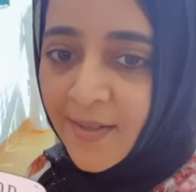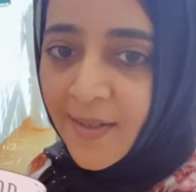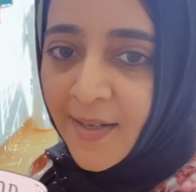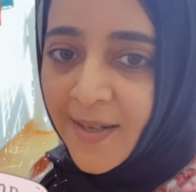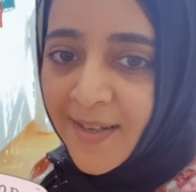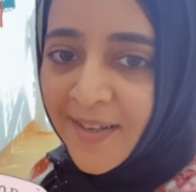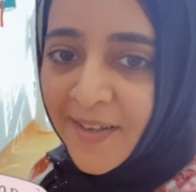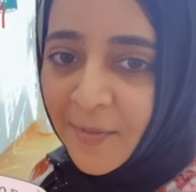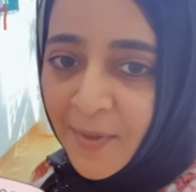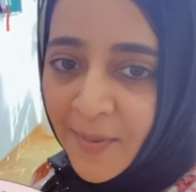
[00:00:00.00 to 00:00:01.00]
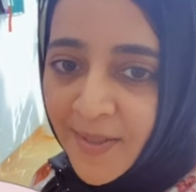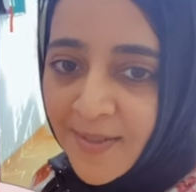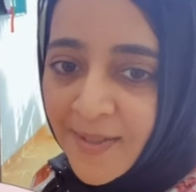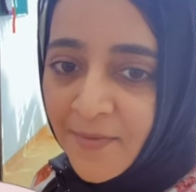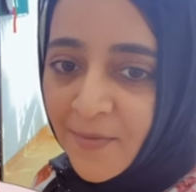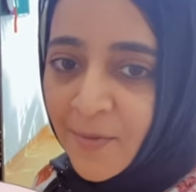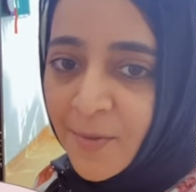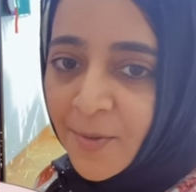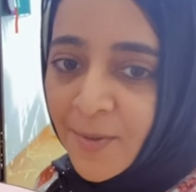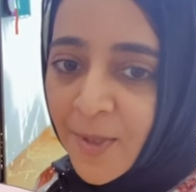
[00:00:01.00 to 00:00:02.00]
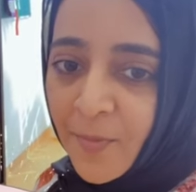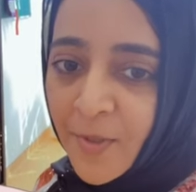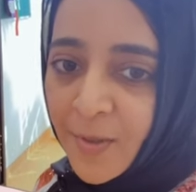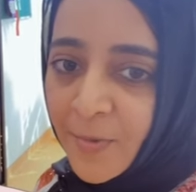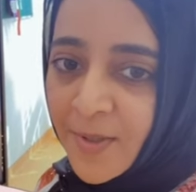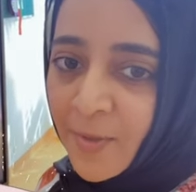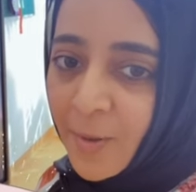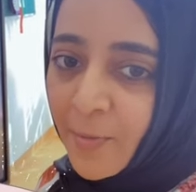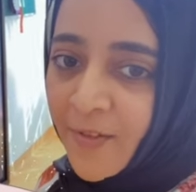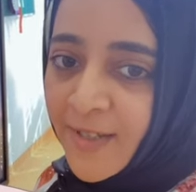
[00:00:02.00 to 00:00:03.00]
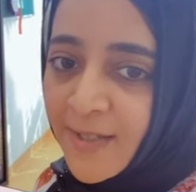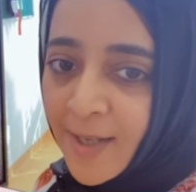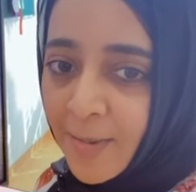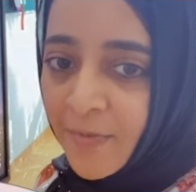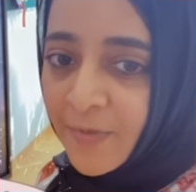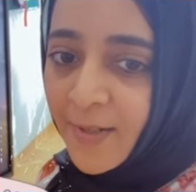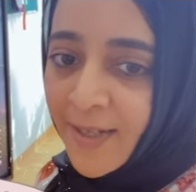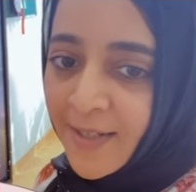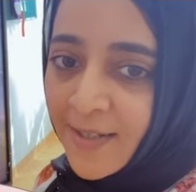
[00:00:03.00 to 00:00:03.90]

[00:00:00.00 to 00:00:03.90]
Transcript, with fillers: Hi, I will pass this phone to someone who is always helpful and